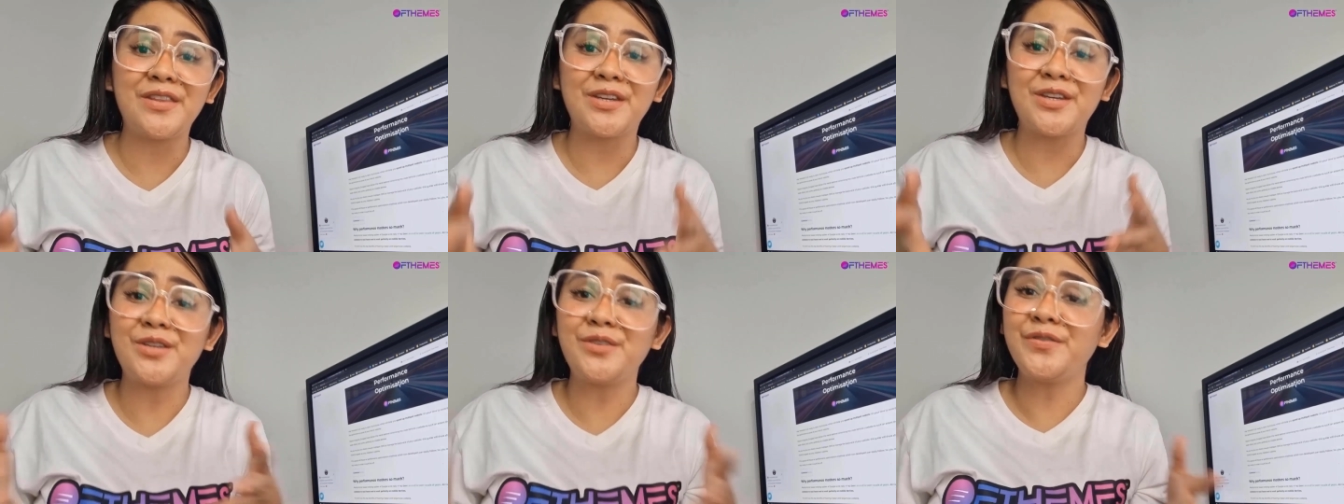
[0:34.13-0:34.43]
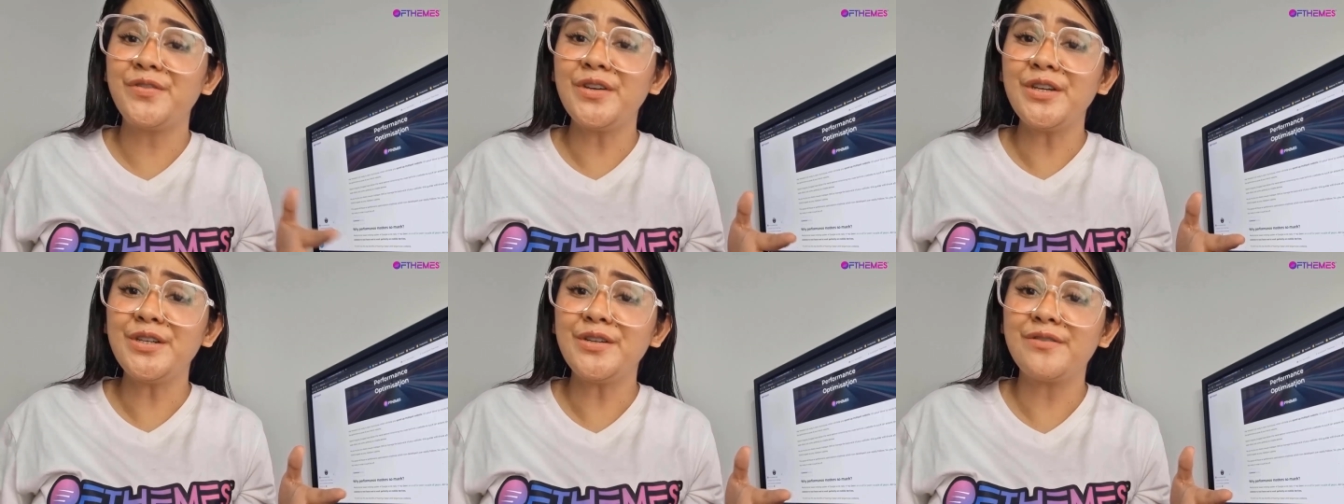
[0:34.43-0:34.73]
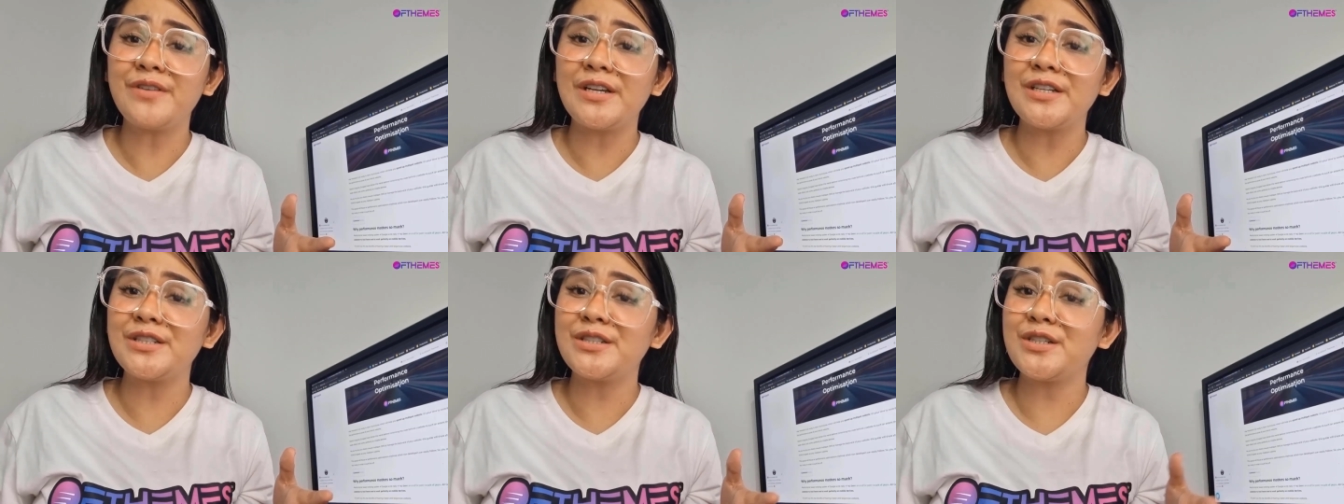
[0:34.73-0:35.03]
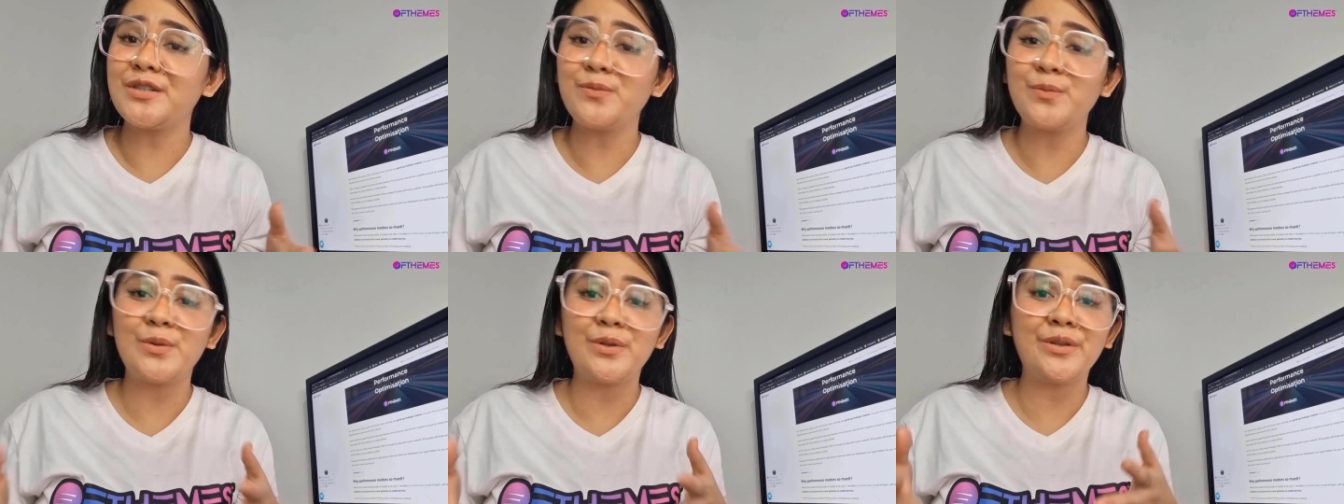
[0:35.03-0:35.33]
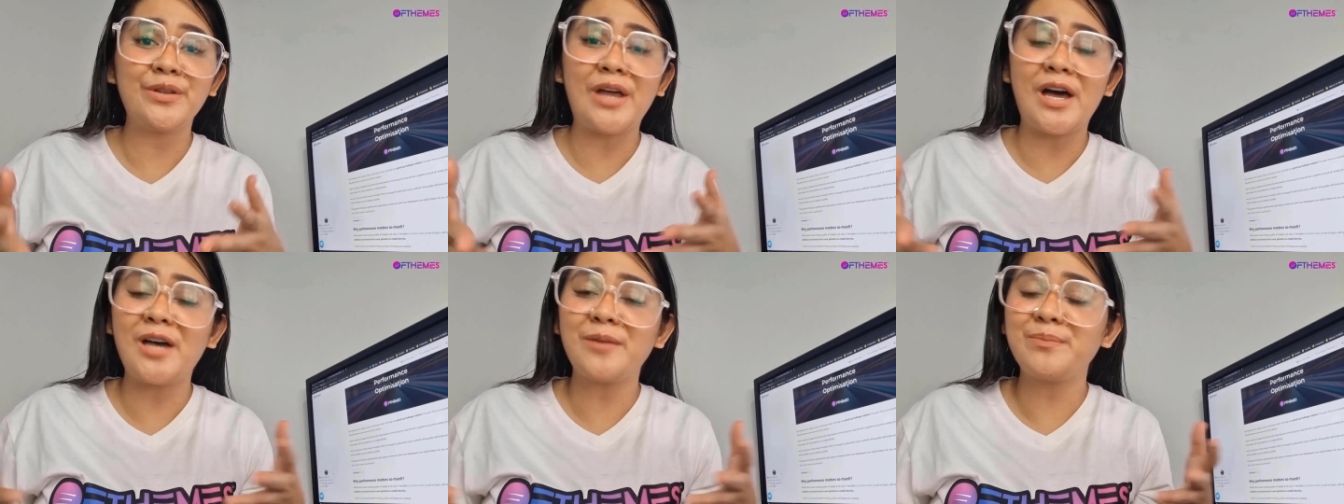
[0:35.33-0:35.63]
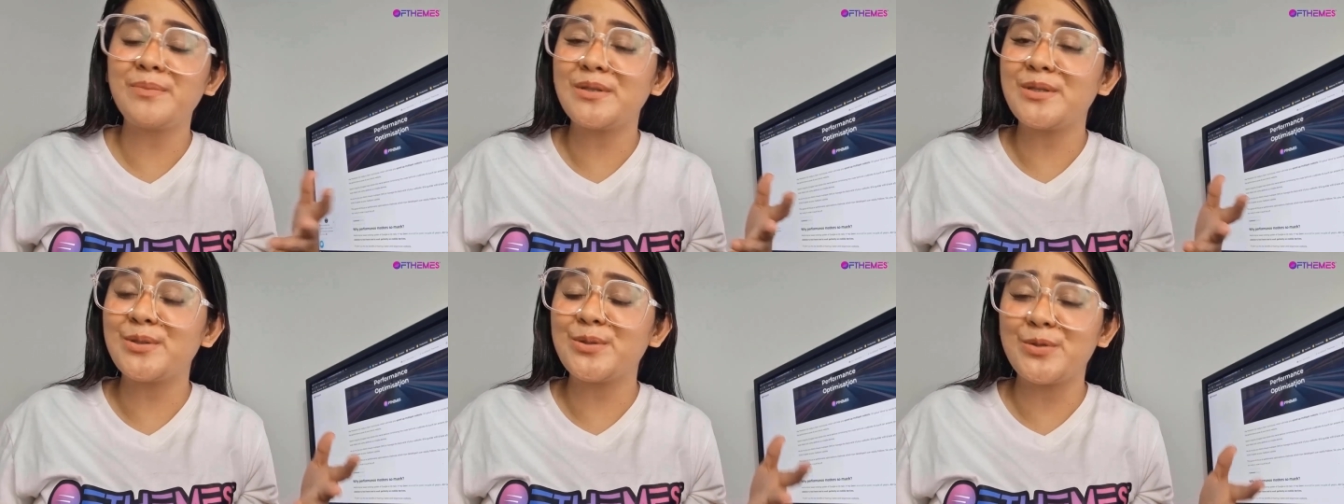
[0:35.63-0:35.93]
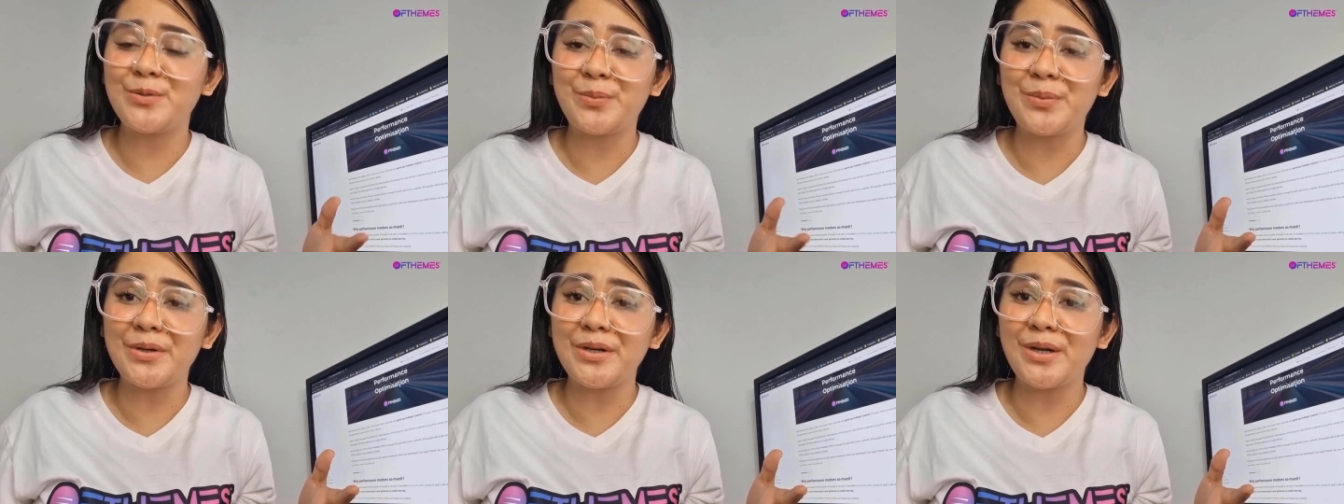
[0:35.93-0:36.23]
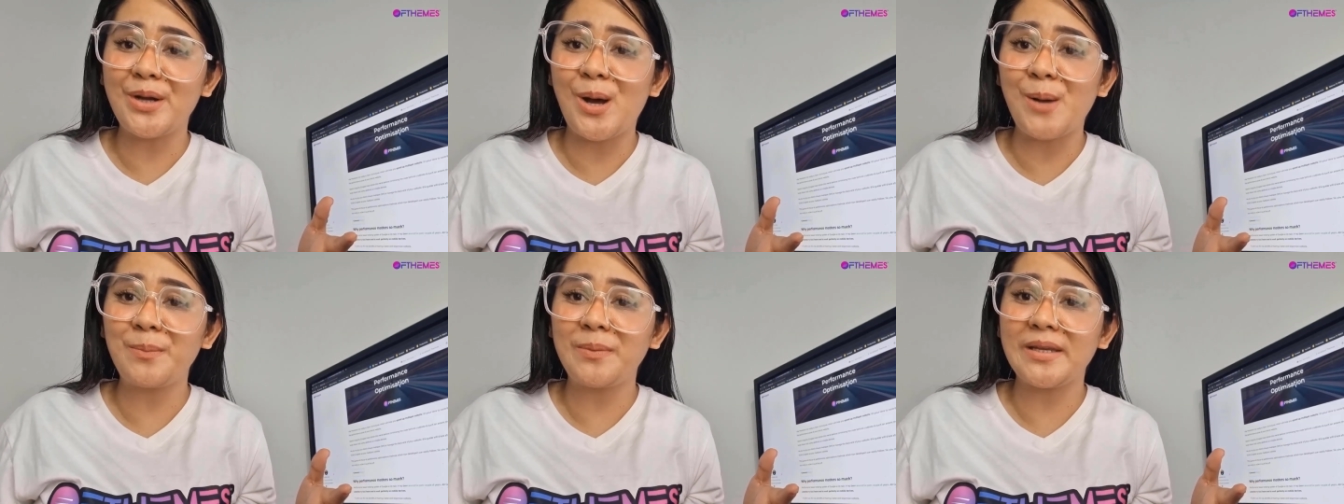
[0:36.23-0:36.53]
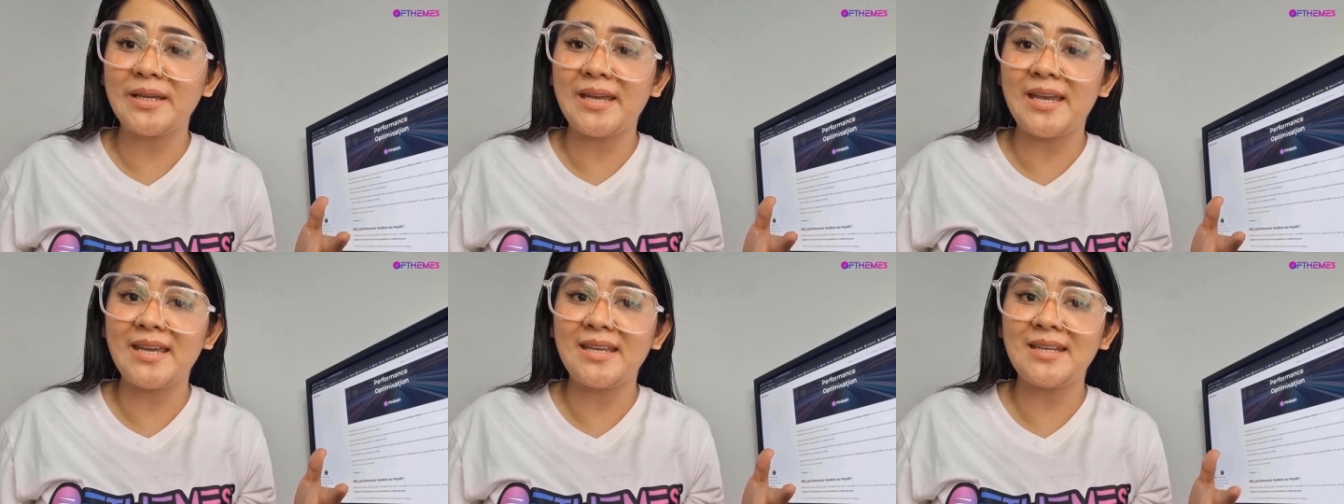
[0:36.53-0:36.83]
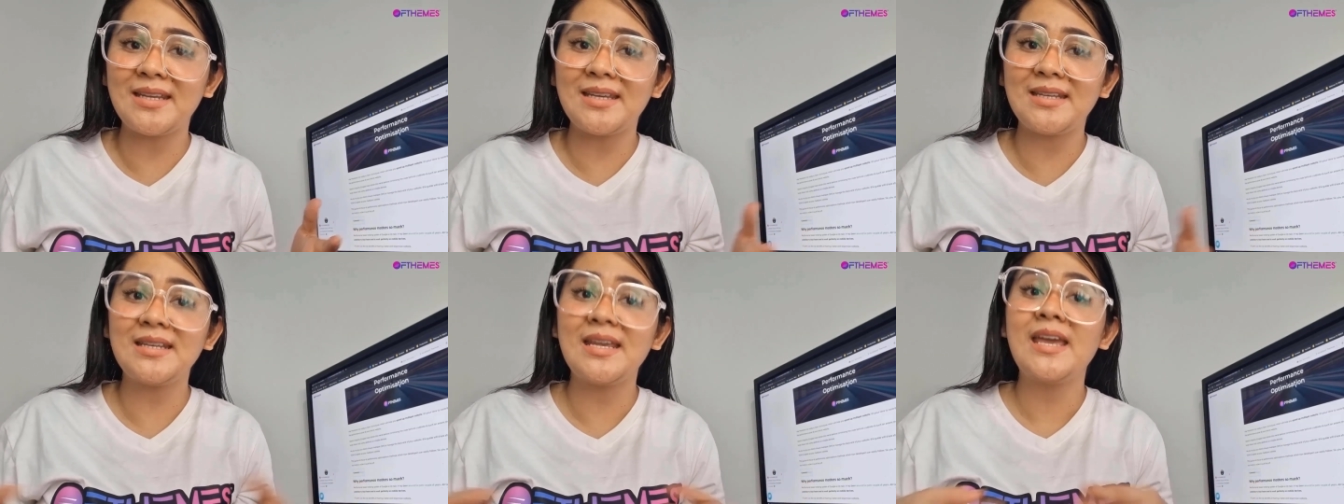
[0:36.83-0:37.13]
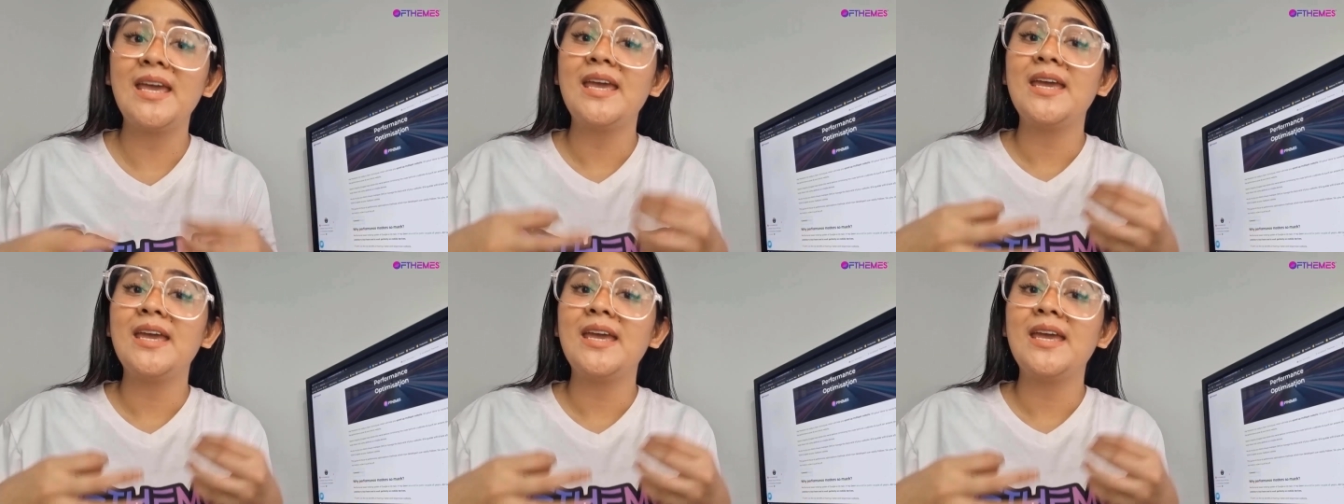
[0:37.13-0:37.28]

the configuration will not be super complicated